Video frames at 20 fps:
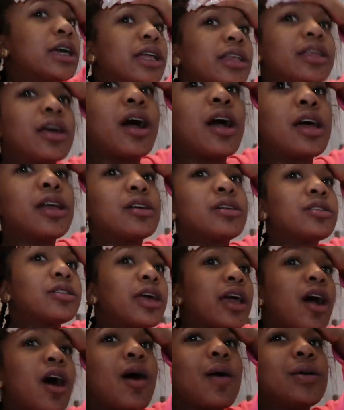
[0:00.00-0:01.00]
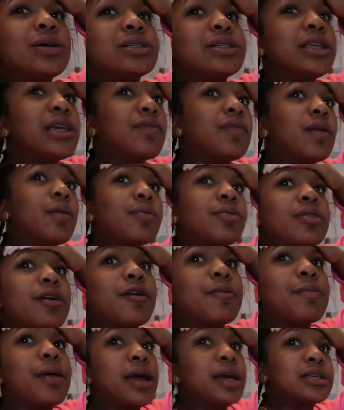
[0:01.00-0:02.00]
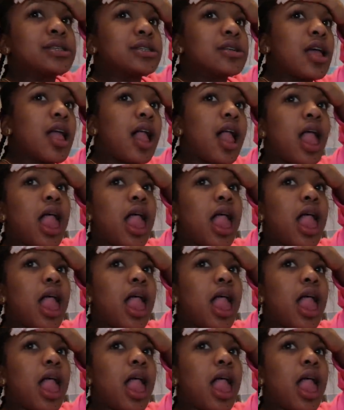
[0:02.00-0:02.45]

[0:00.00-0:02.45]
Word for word: it, it they always leave a, their mess.